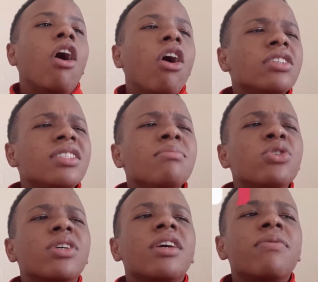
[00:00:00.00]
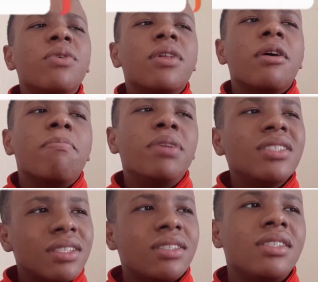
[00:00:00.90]
Ask them to give you their
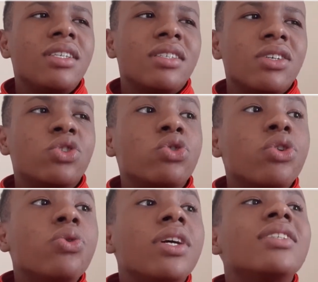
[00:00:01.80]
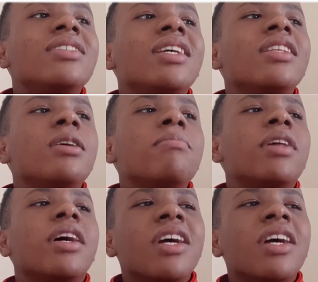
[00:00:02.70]
business details so you can send them the